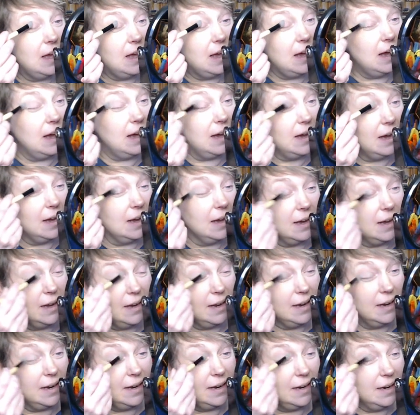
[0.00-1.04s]

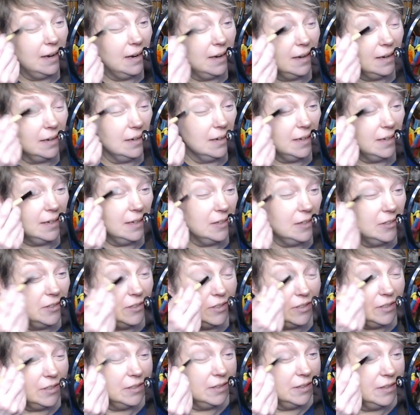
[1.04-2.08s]
I need
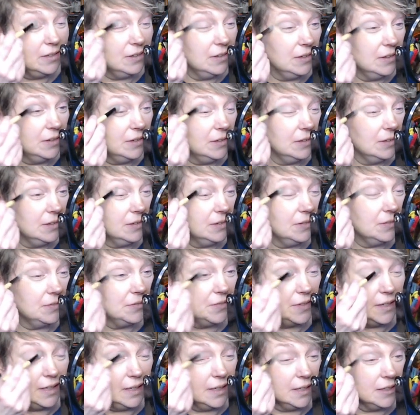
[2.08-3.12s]
to
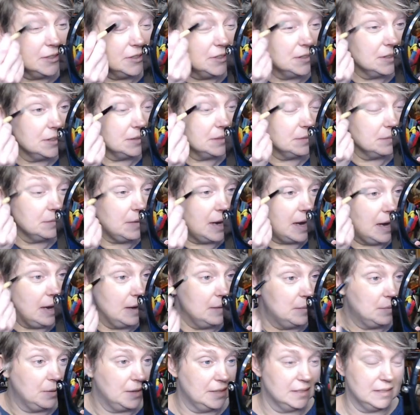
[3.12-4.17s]
finish my
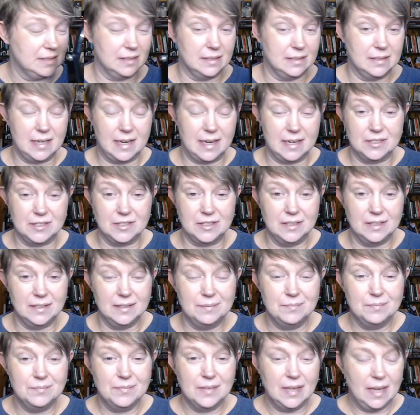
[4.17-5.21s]
presentation.
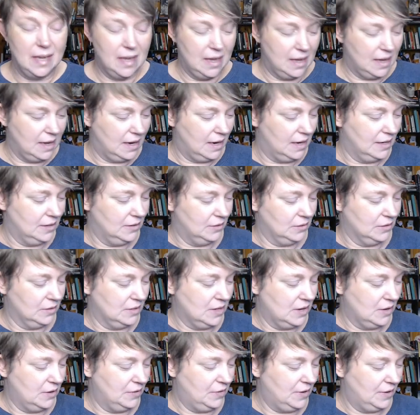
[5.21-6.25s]
I don't
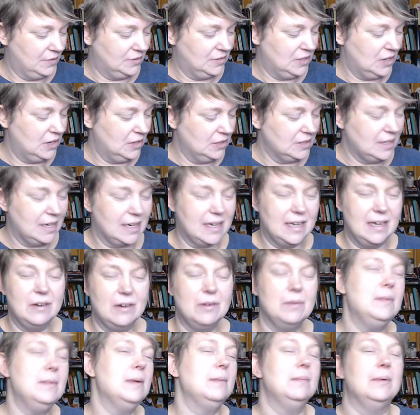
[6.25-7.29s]
know if I can't
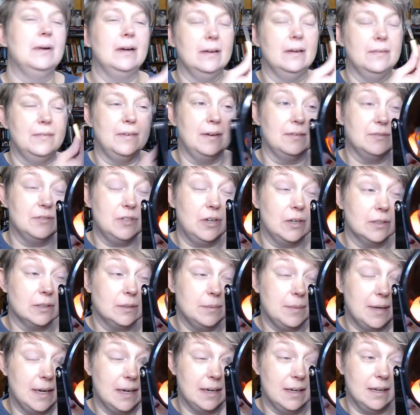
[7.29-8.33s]
remember if I've talked
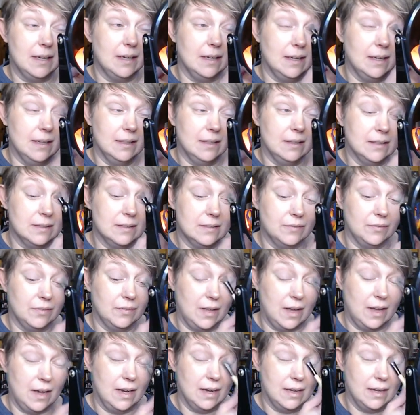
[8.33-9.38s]
about it in this
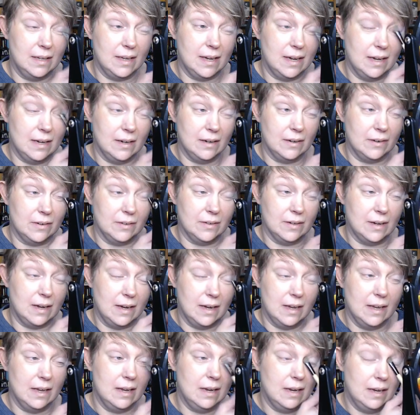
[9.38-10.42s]
vlog yet or
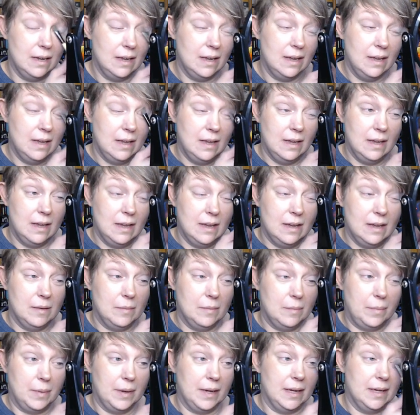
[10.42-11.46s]
not,
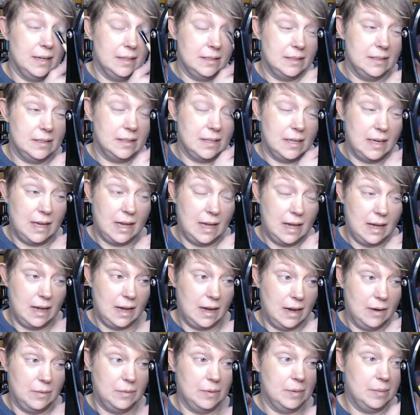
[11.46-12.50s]
but
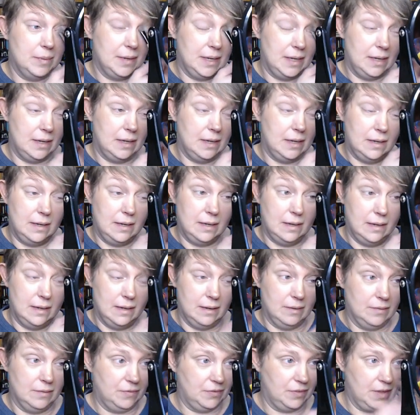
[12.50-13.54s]
I will be
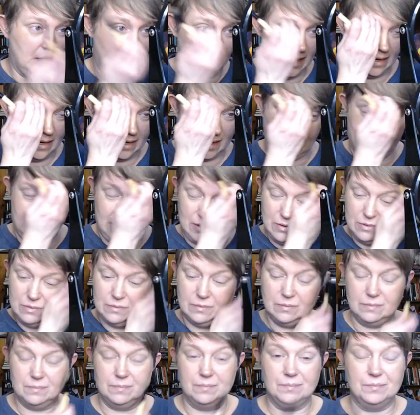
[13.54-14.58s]
flying out
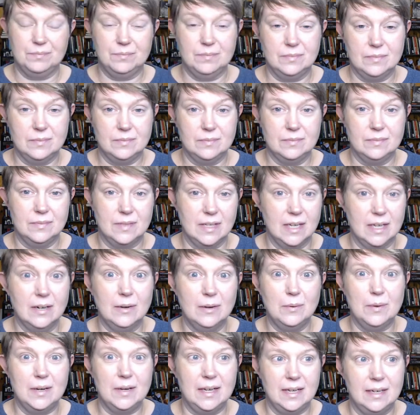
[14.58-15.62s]
in a
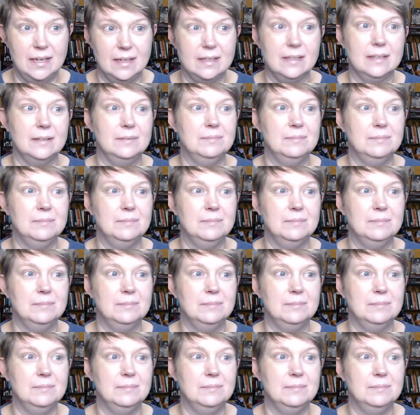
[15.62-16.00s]
week,